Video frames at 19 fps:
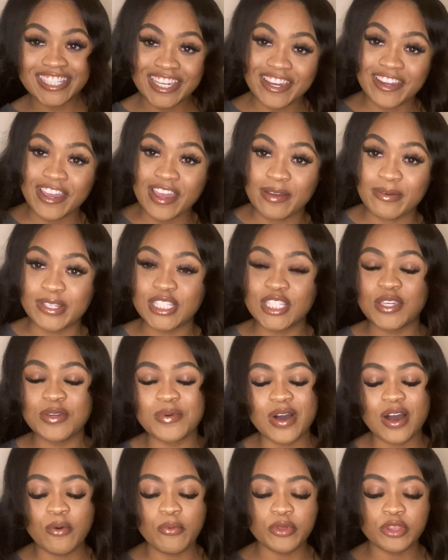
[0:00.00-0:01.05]
here, coming to you
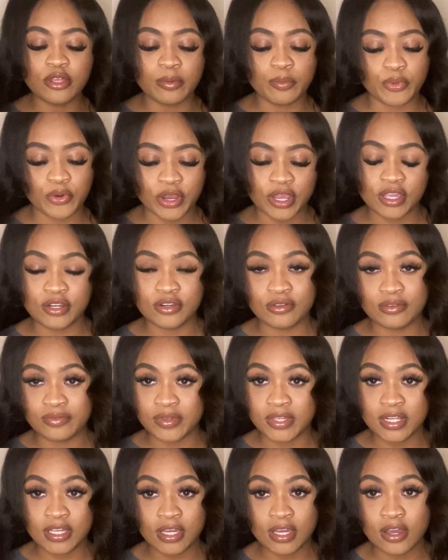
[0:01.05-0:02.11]
all with a brand new
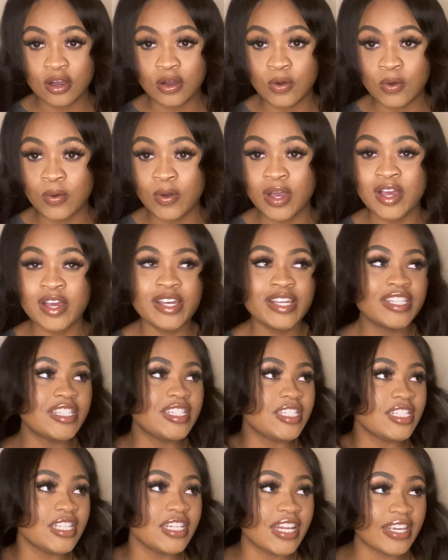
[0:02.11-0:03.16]
video.
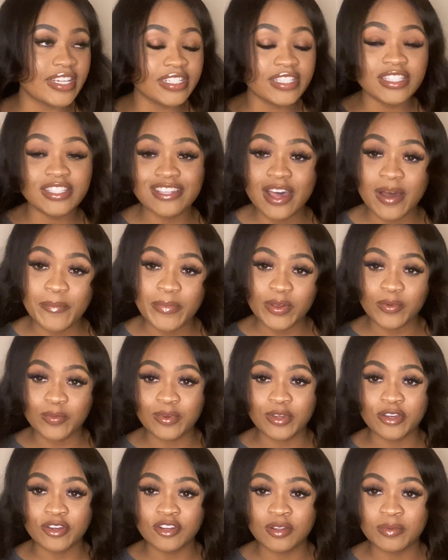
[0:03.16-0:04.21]
Today's topic,
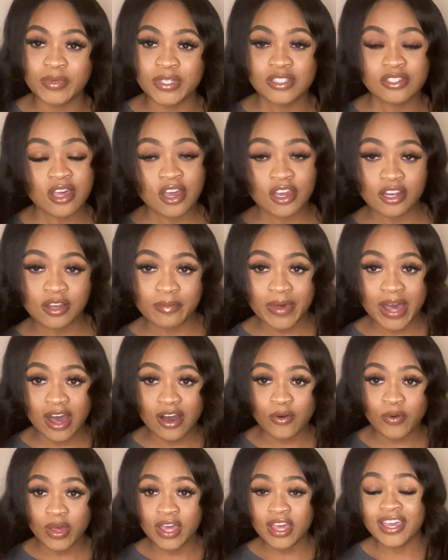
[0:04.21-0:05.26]
we're gonna be talking
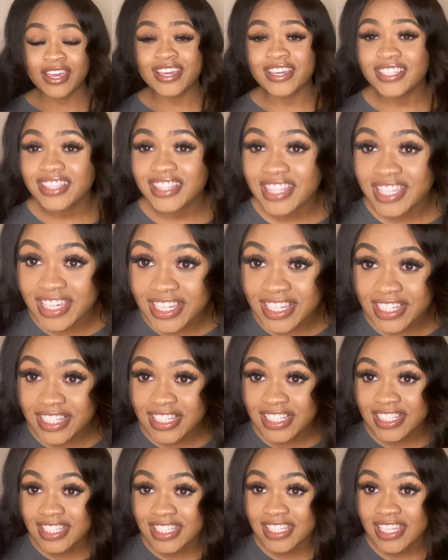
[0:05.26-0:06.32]
about
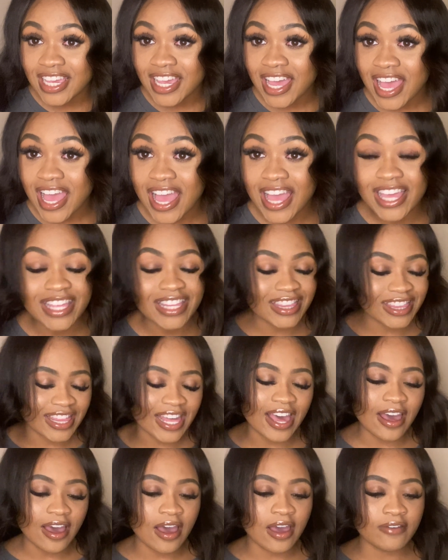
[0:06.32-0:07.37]
things
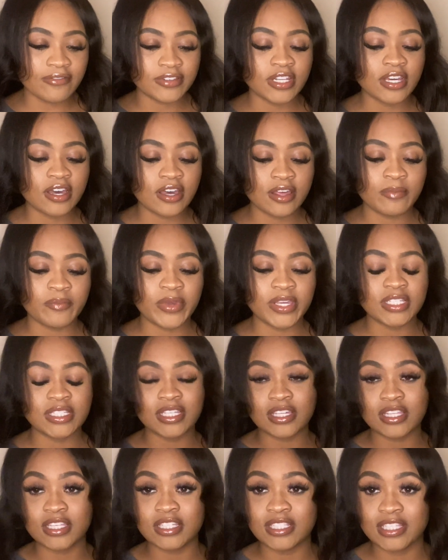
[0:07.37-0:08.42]
that I've done
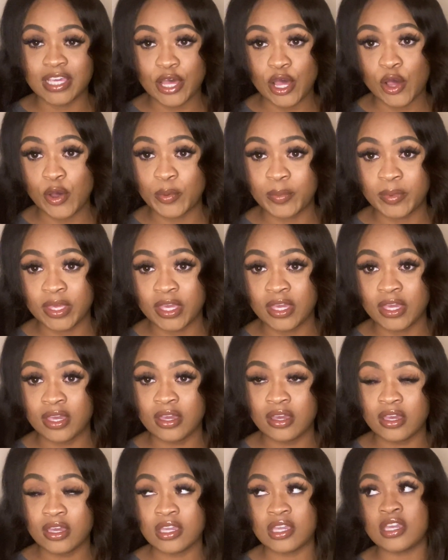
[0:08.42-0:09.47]
basically to help me
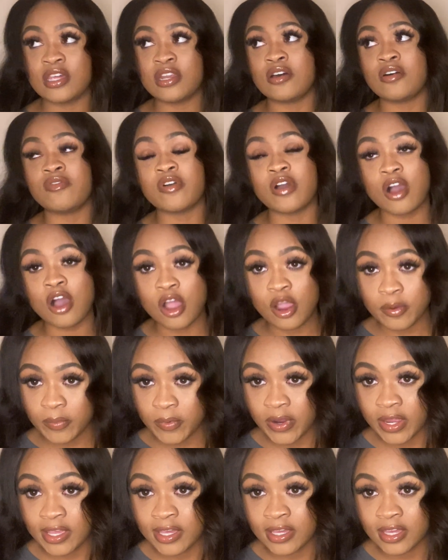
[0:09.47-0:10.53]
get over
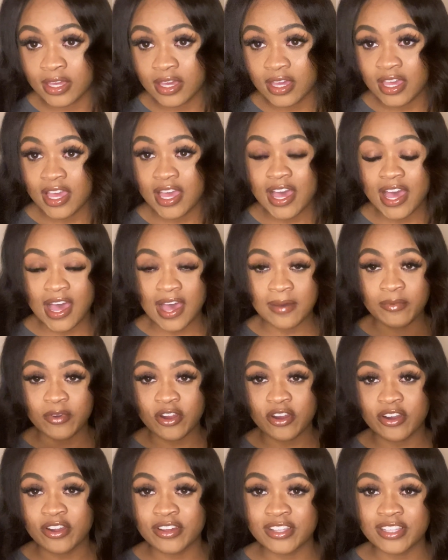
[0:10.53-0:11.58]
heartbreak. I'm
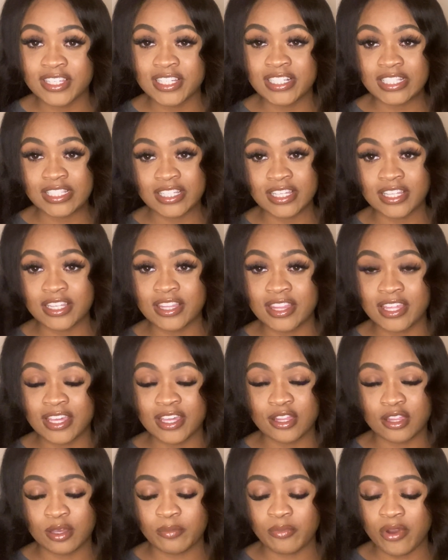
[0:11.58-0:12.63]
currently still in the
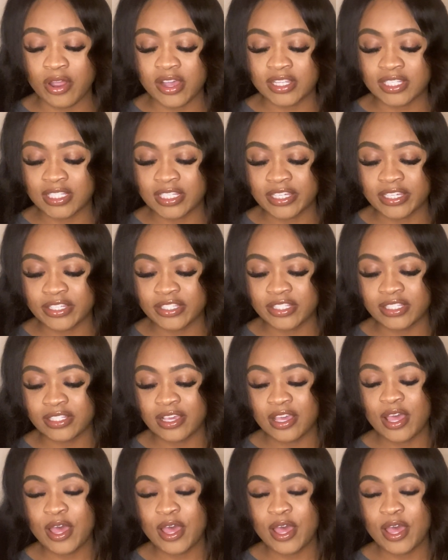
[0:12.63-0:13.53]
healing process,